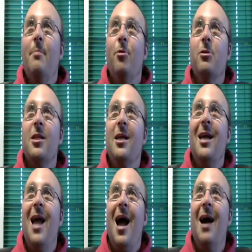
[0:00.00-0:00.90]

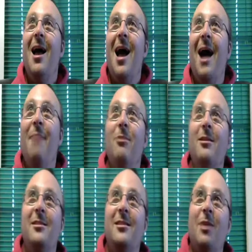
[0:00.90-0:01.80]
personally, I'm going
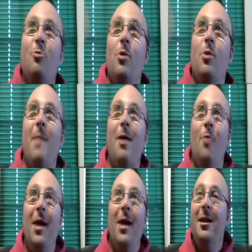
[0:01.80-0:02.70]
to stick with my
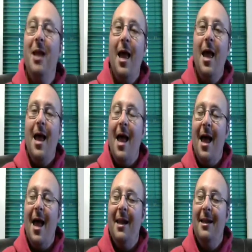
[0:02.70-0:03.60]
rating,
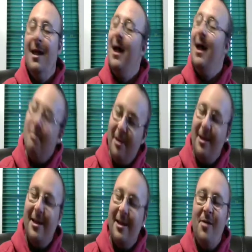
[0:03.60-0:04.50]
and I'm going
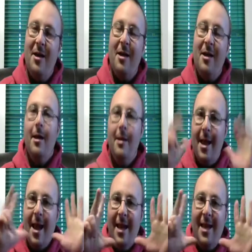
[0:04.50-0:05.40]
to give it an
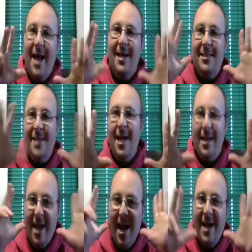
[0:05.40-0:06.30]
8 out of 10.
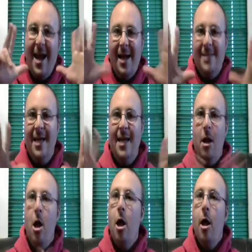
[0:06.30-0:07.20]
8 out of 10.
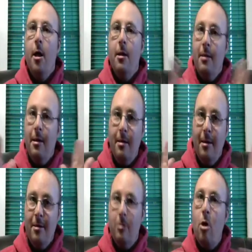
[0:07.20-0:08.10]

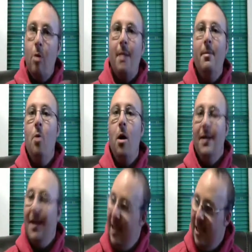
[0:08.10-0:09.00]
Don't get me wrong,
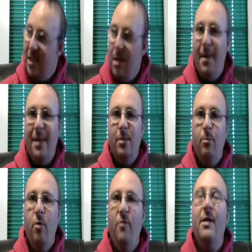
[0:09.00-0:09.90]
it is an amazing
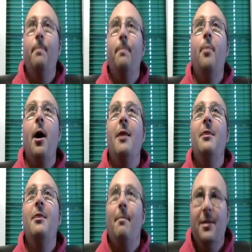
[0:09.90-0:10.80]
movie.
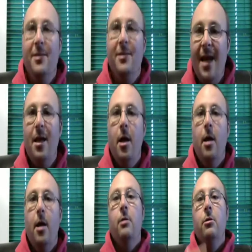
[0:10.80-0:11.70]
But that being said,
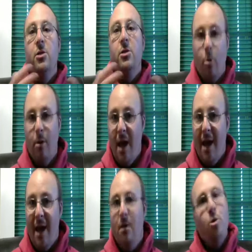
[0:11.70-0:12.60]
the
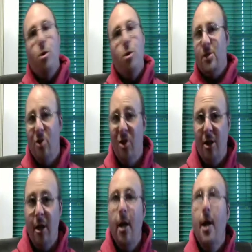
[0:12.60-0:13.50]
storyline, just
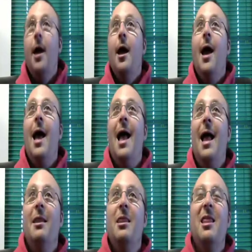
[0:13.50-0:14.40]
good.
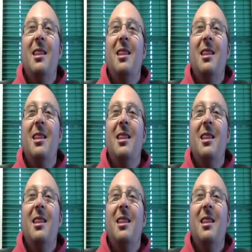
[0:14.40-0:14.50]
And